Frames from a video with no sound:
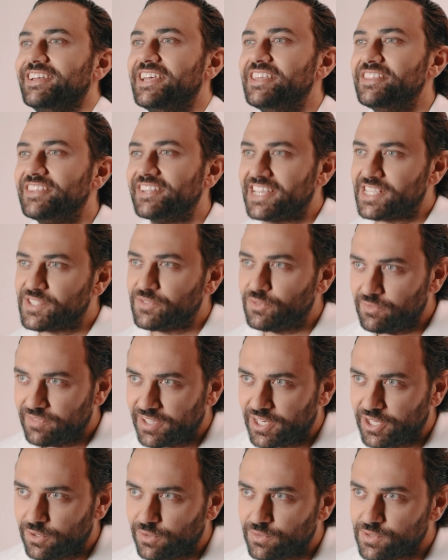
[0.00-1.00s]
In the next few
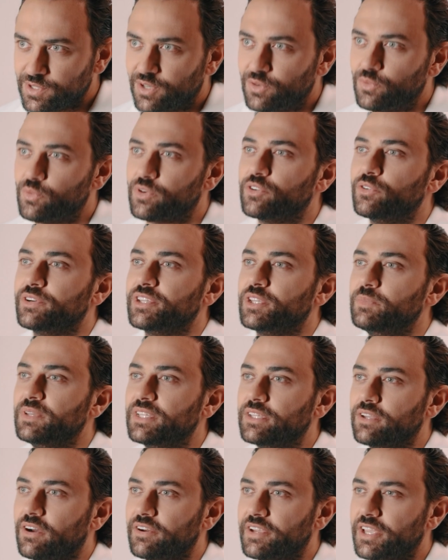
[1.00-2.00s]
videos, we're going to
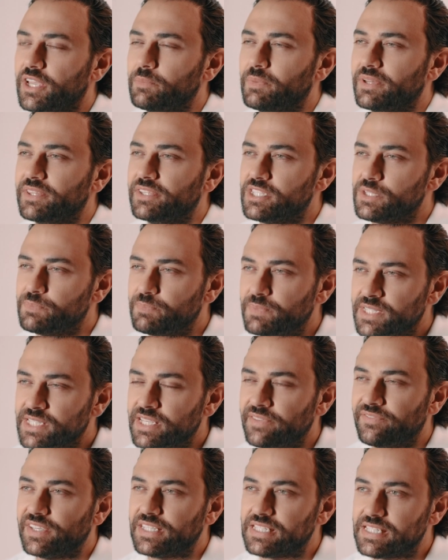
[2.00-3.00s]
be talking about the
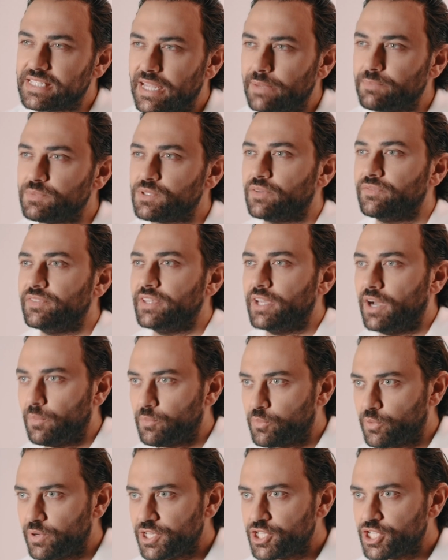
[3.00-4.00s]
specific steps of the
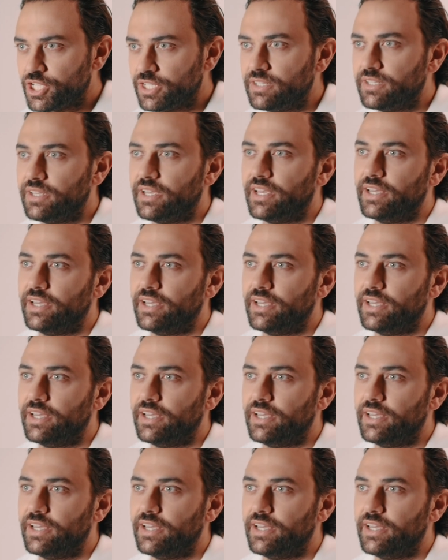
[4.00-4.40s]
operation